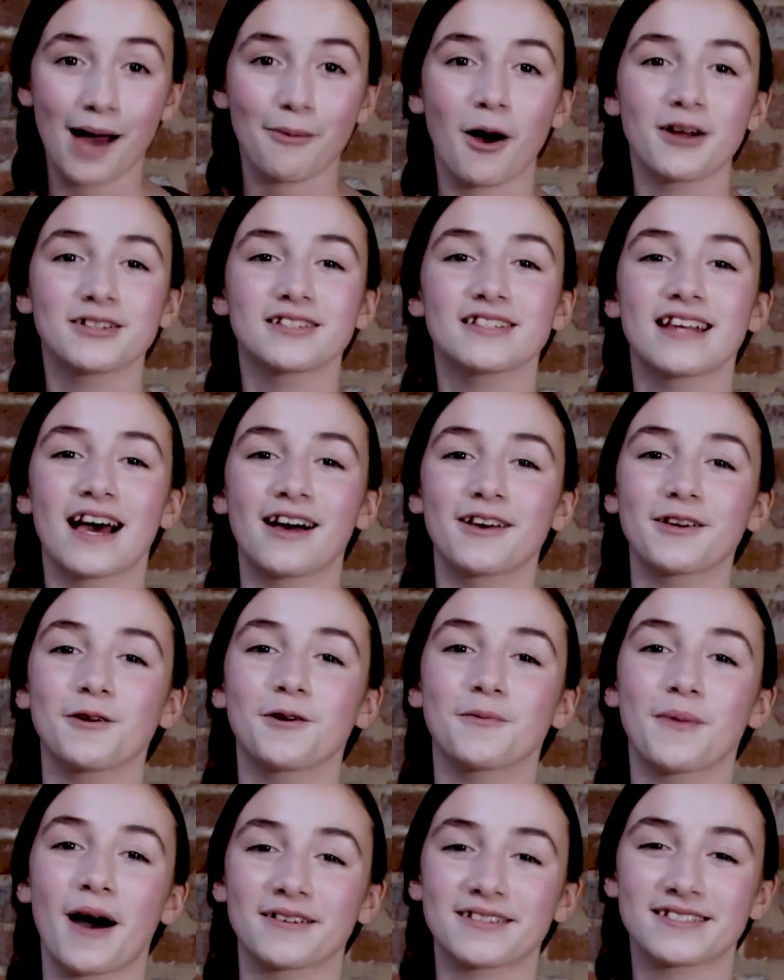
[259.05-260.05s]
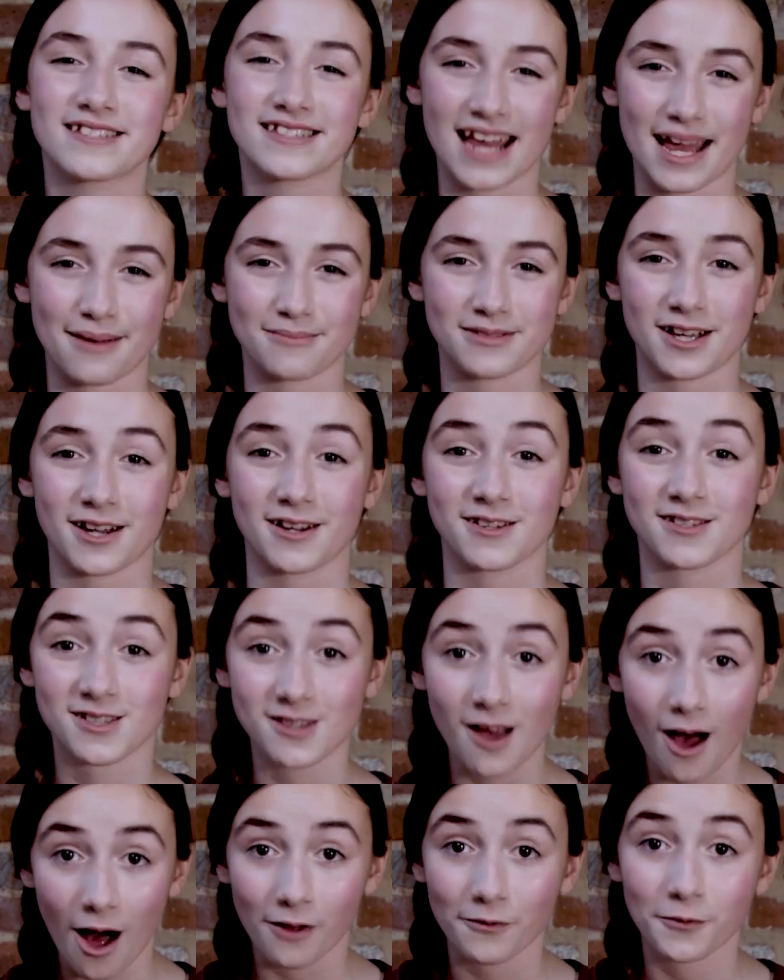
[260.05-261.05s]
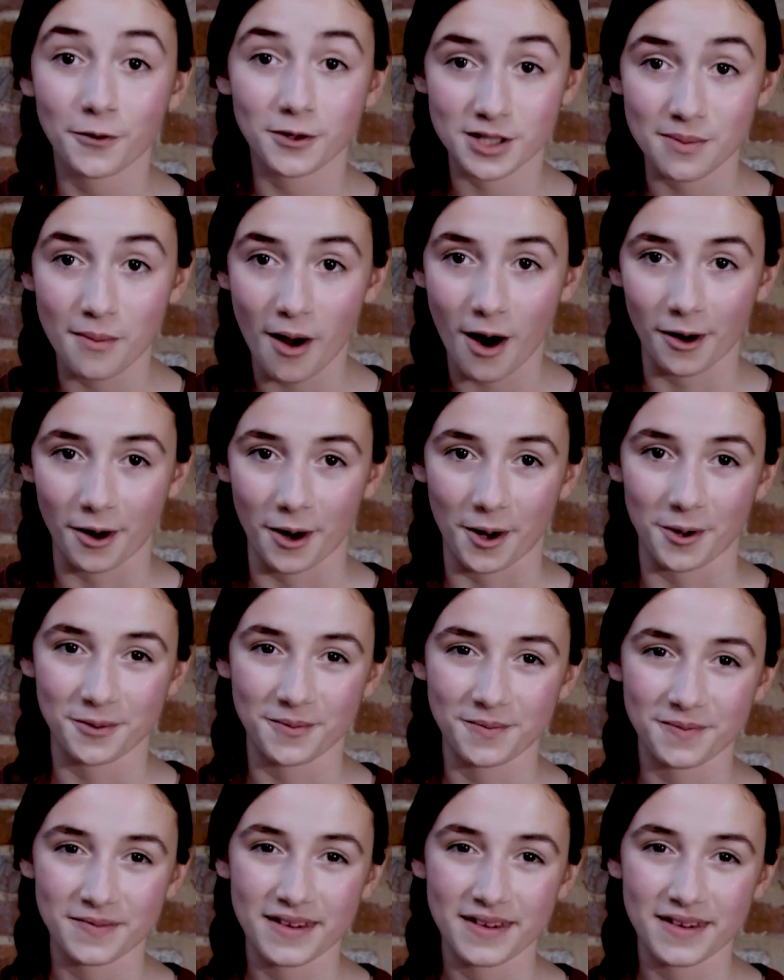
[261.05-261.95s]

I want to tell you about Samsung Solve for Tomorrow.